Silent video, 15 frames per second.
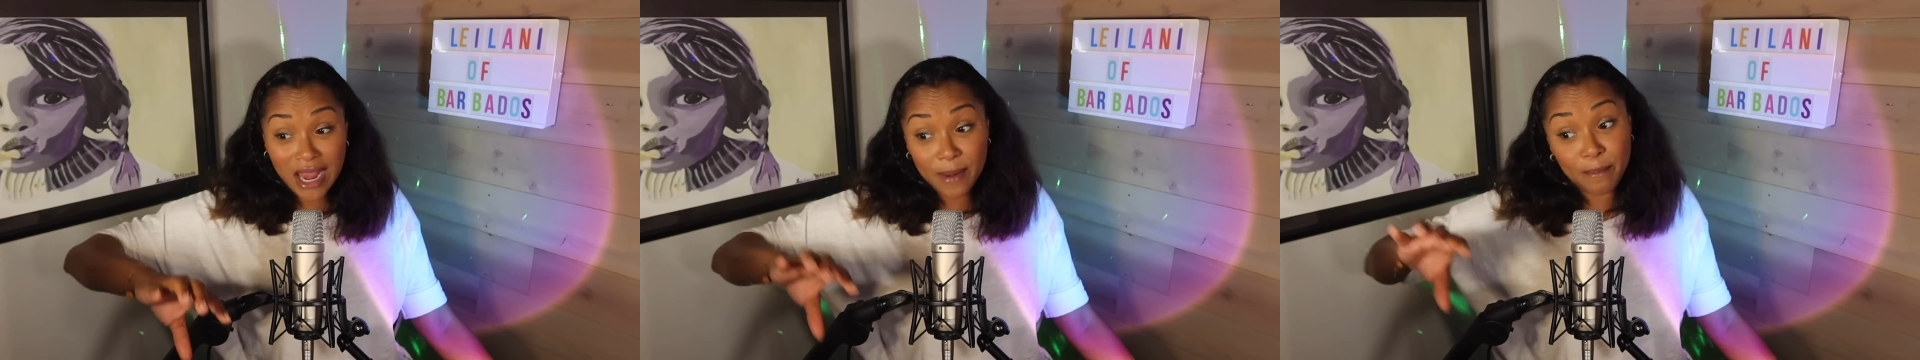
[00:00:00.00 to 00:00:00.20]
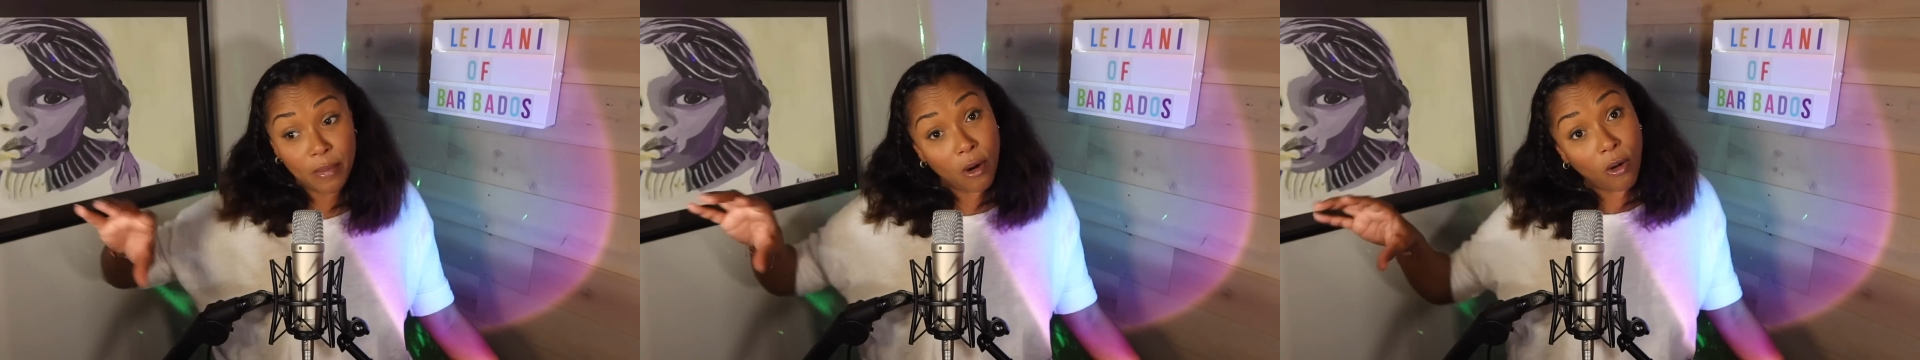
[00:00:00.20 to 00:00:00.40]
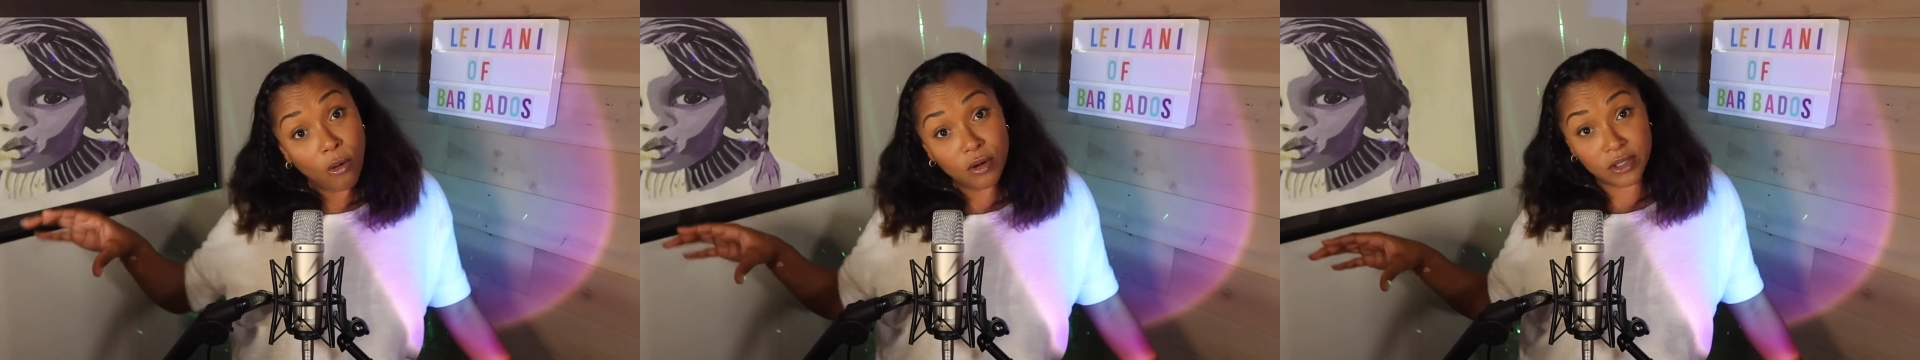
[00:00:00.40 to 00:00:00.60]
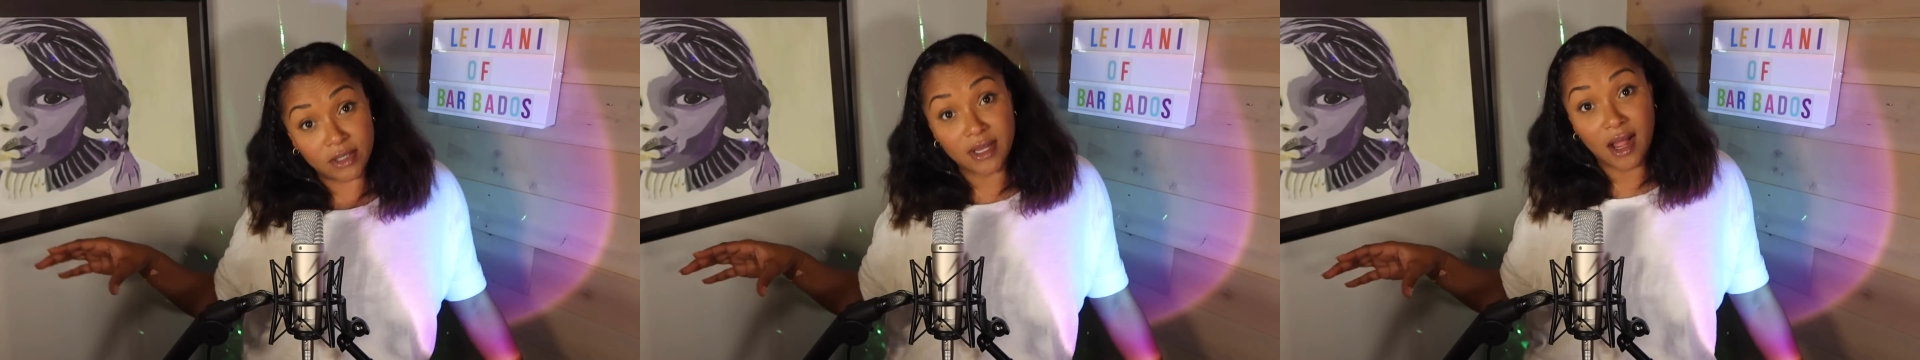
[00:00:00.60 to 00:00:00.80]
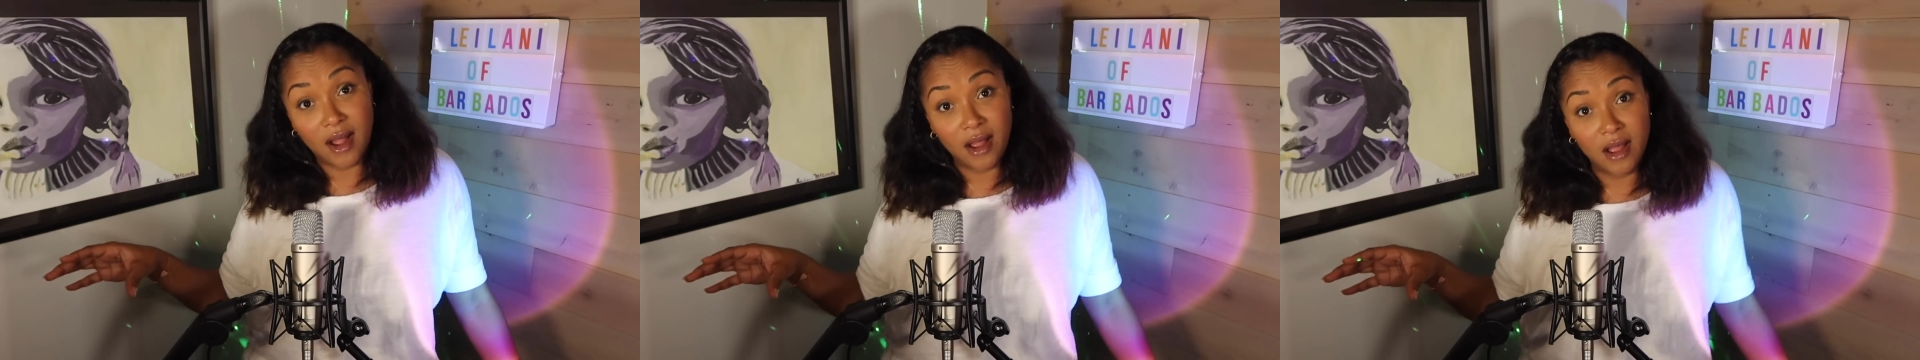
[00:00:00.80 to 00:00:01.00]
in post,
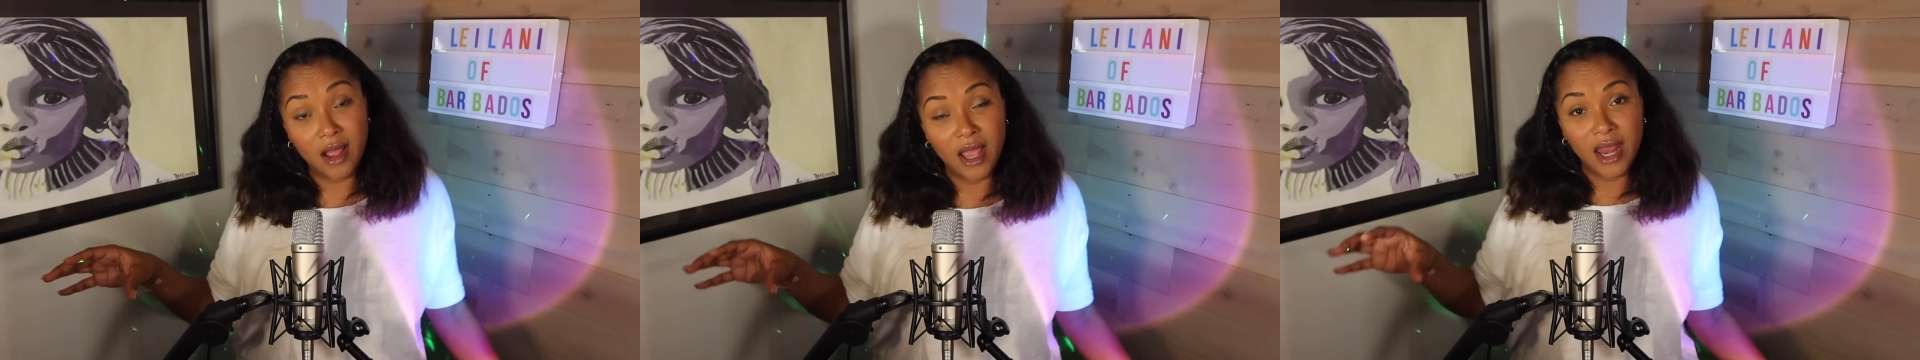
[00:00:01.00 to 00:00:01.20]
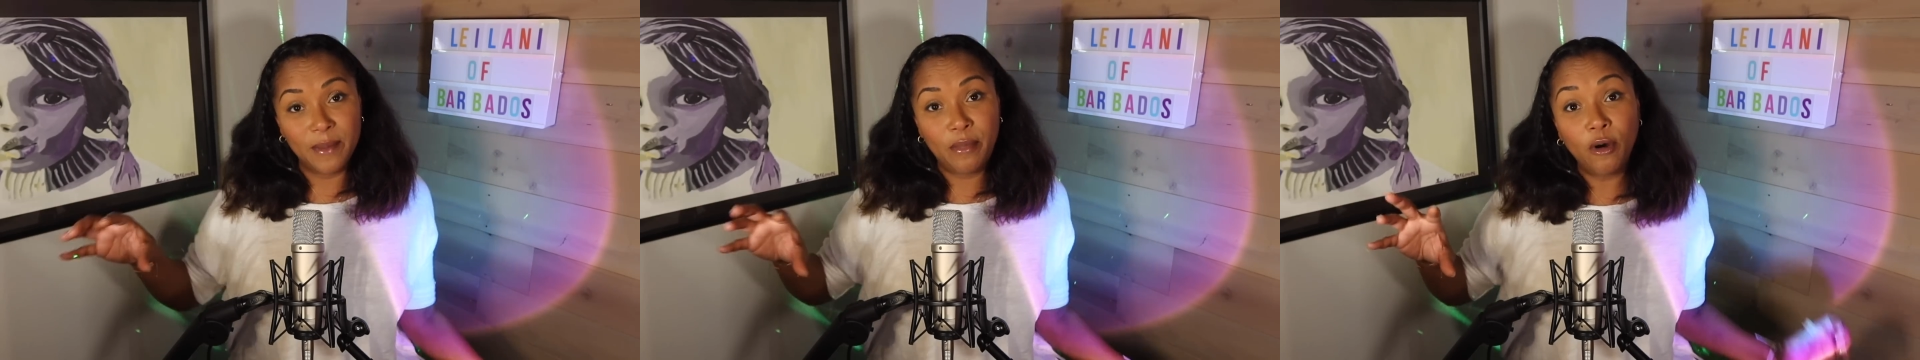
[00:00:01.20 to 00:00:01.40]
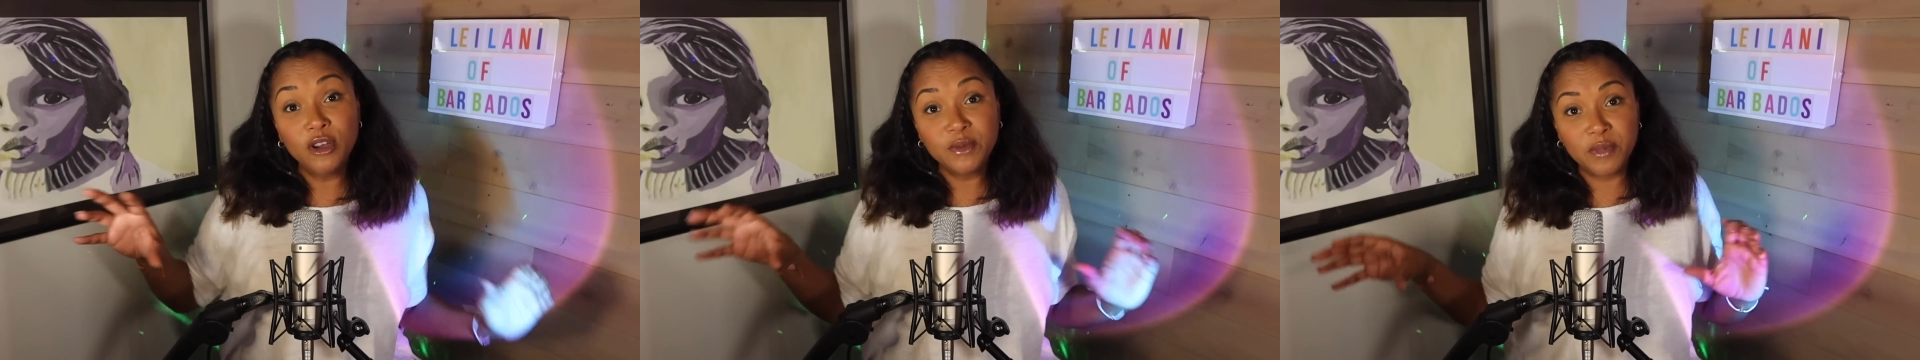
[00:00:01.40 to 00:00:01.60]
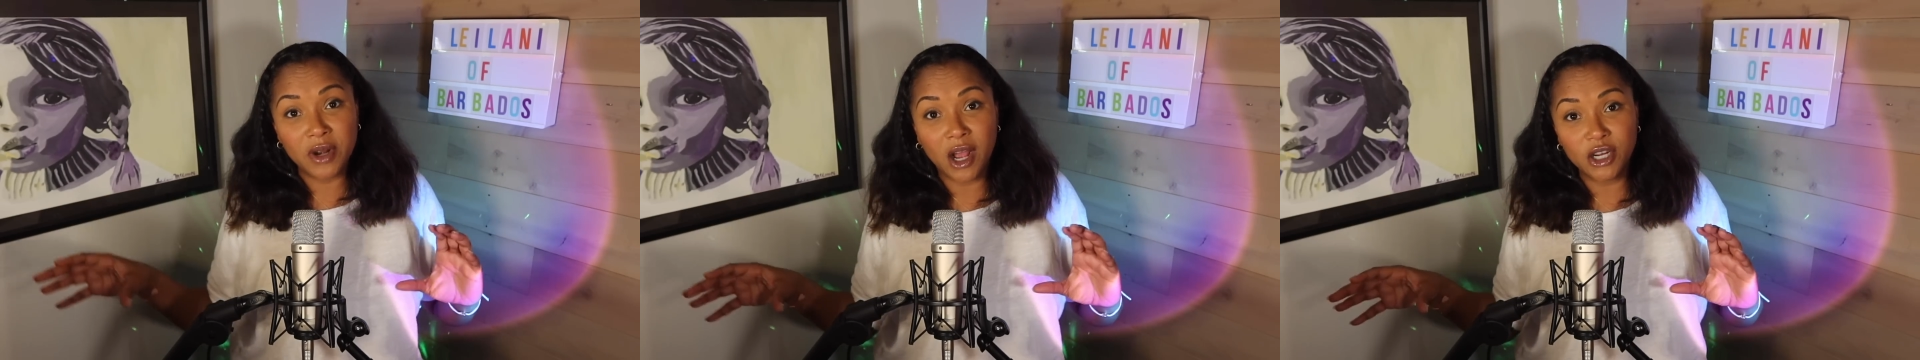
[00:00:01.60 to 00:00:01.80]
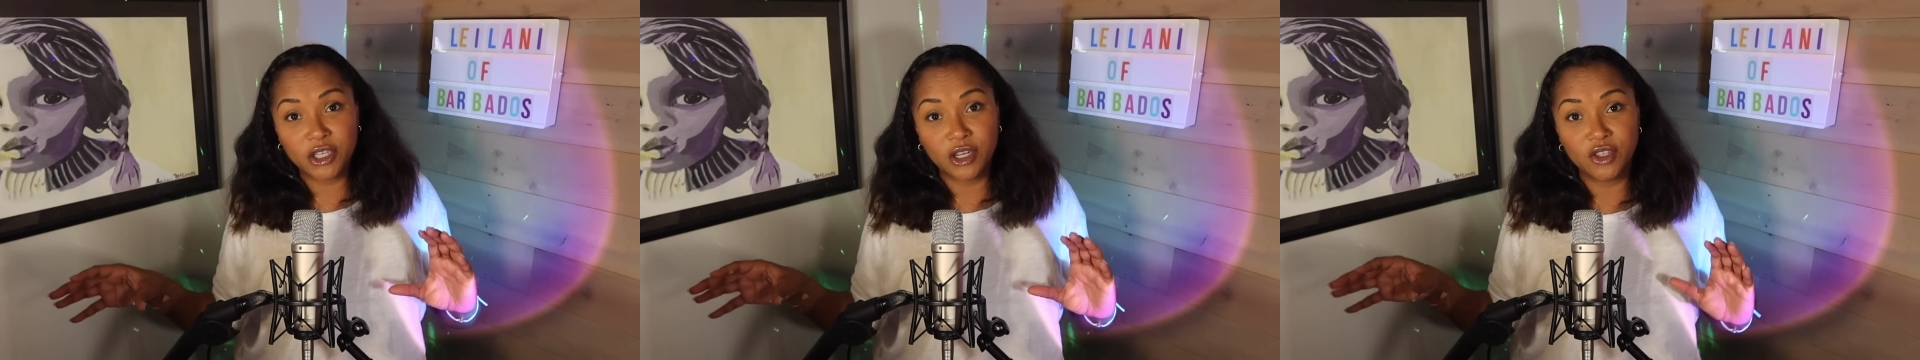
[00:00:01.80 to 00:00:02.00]
in
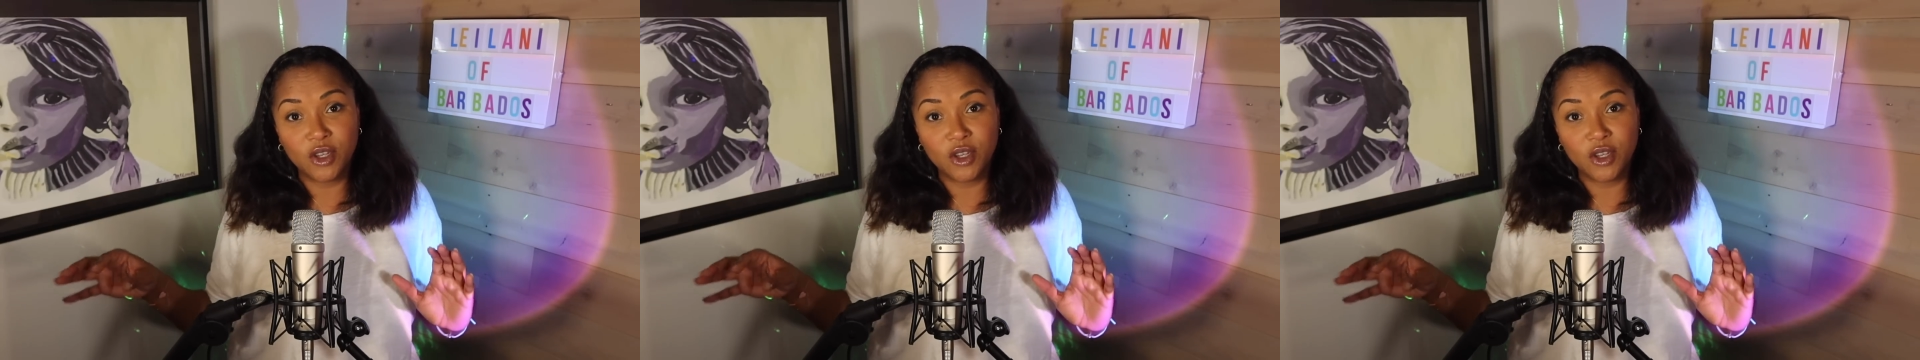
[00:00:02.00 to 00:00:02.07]
post-production.